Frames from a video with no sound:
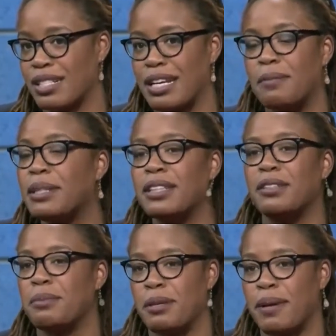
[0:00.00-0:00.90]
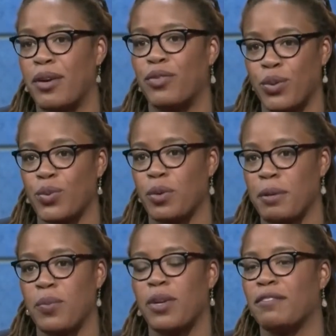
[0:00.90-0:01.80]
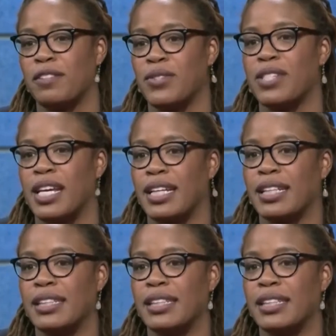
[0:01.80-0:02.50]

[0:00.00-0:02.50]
Tell me a little bit about those women and what it feels like.